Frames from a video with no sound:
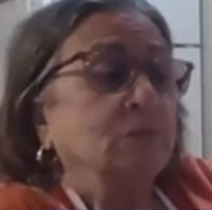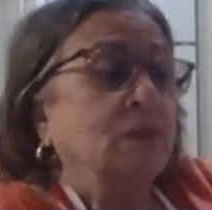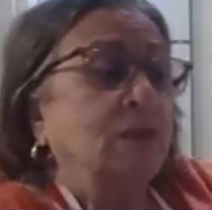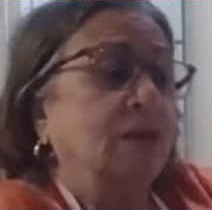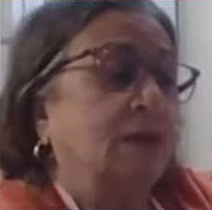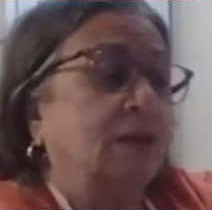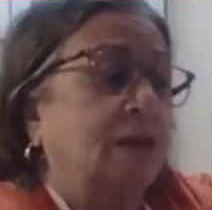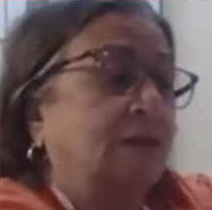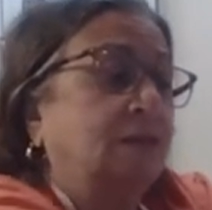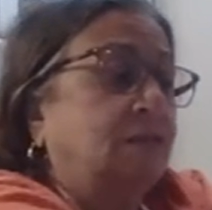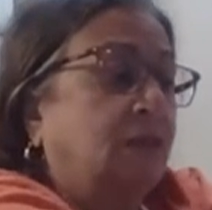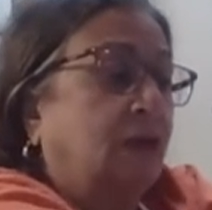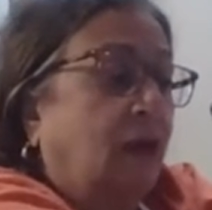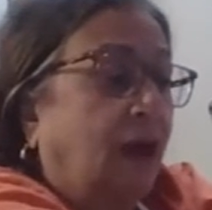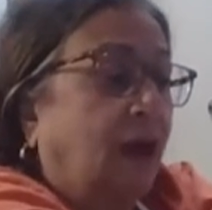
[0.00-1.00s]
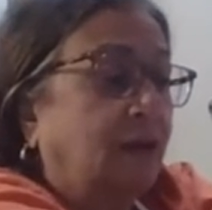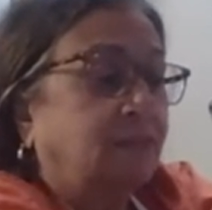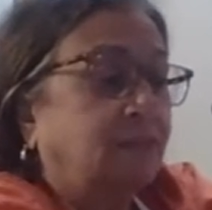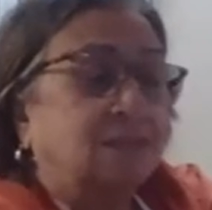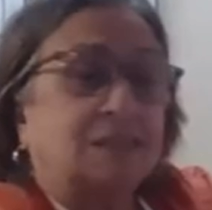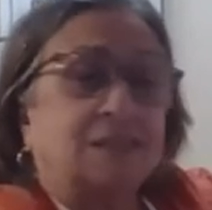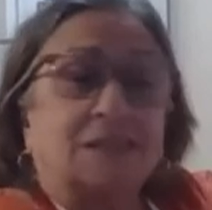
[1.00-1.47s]
And I
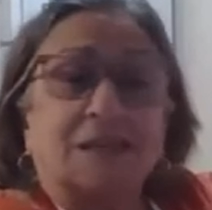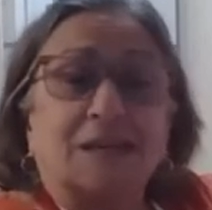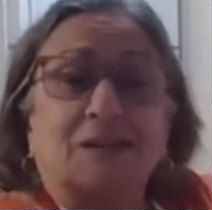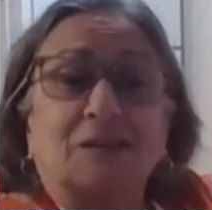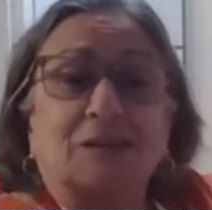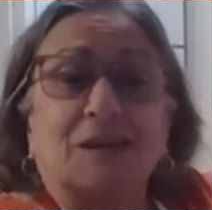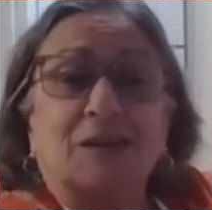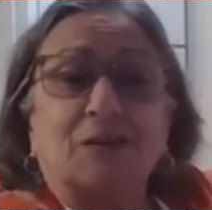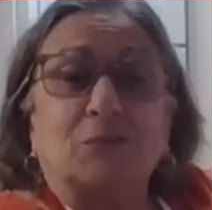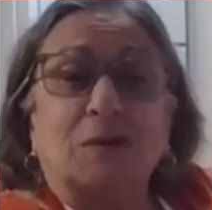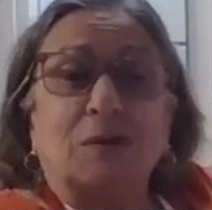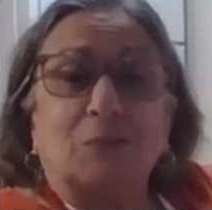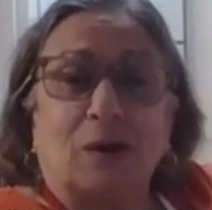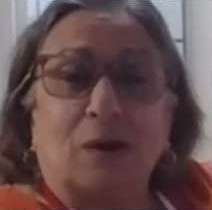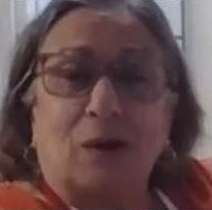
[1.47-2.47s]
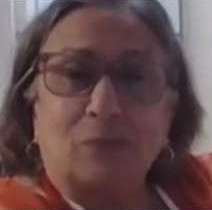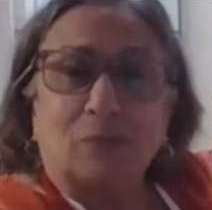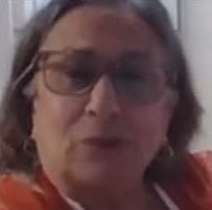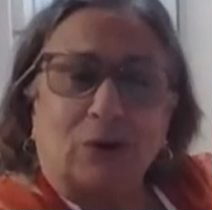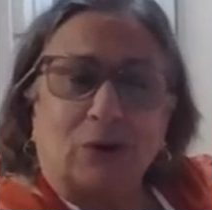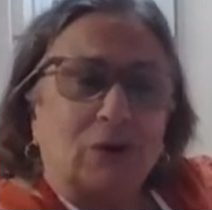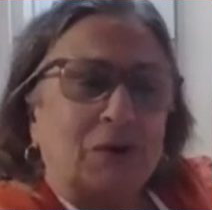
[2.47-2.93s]
distinctly
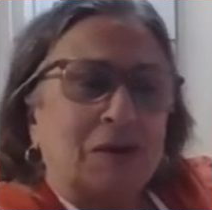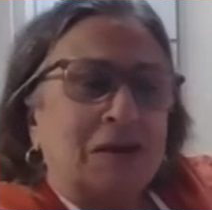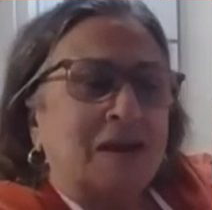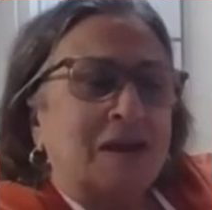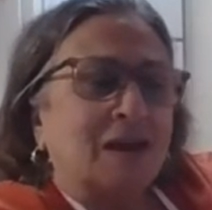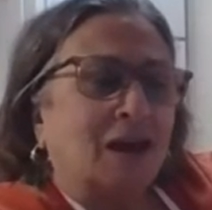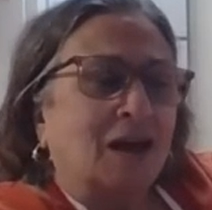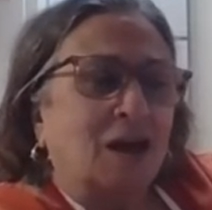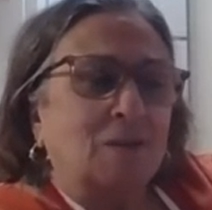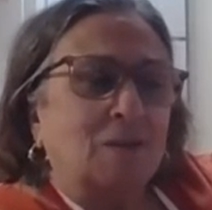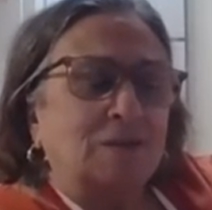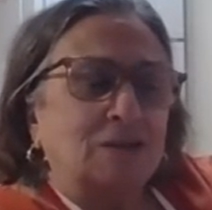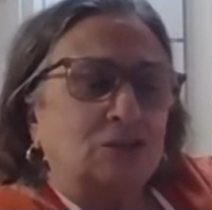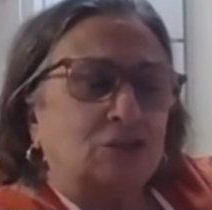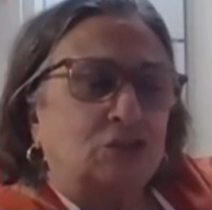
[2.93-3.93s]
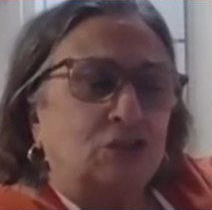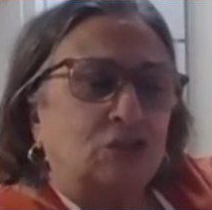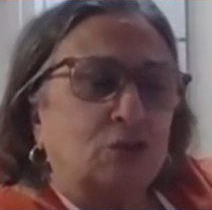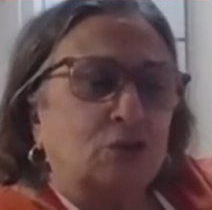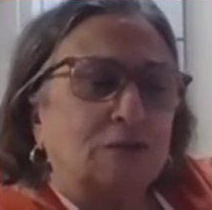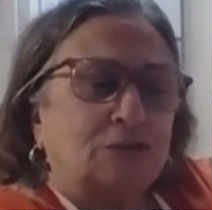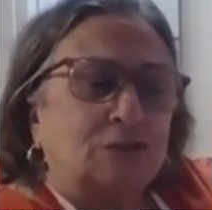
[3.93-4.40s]
remember
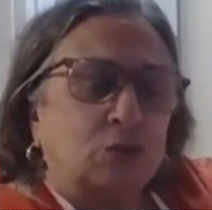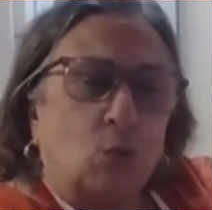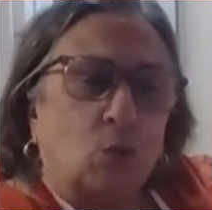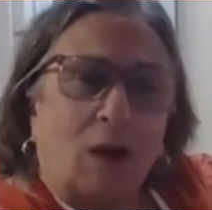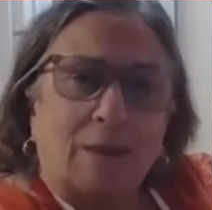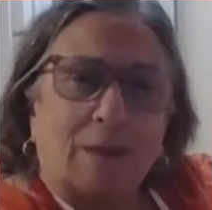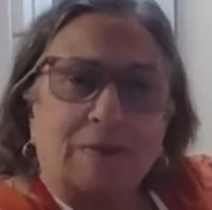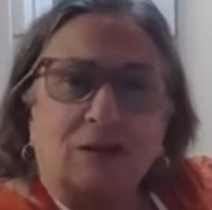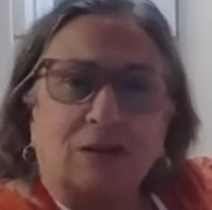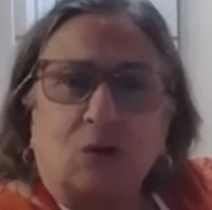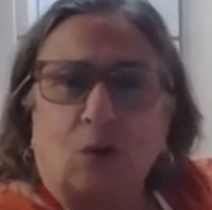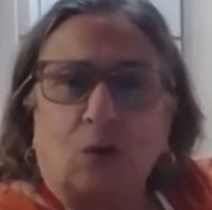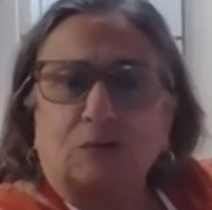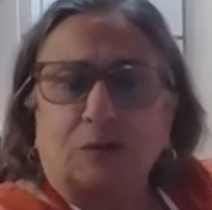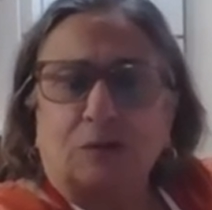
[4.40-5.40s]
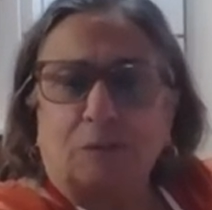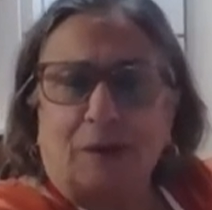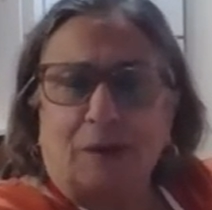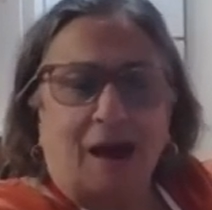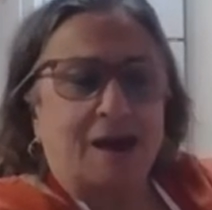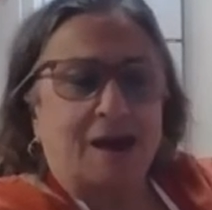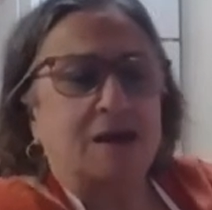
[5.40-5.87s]
she used to want me to go to
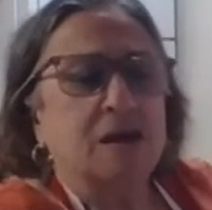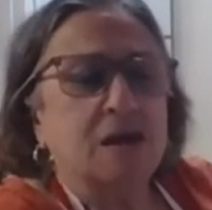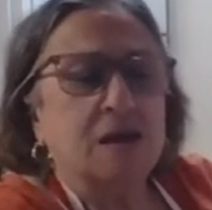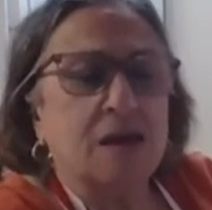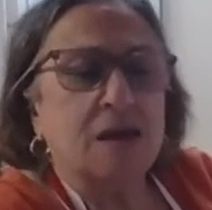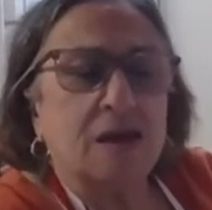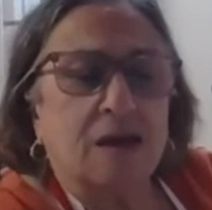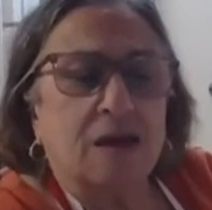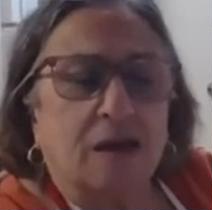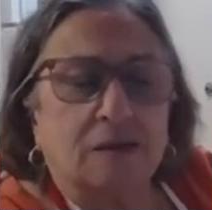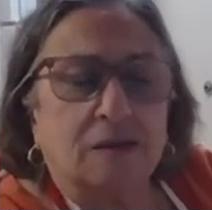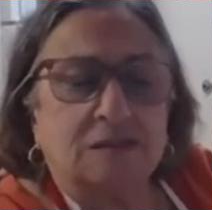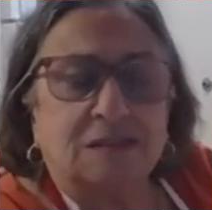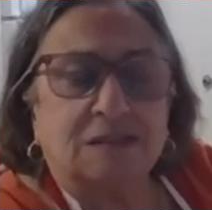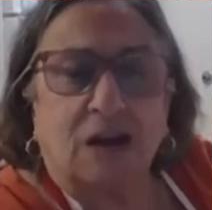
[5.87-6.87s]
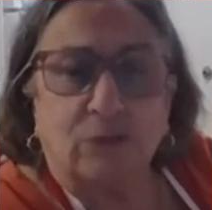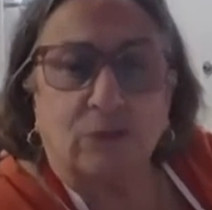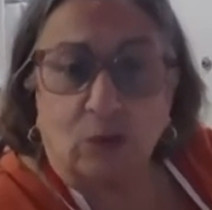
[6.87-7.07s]
buy several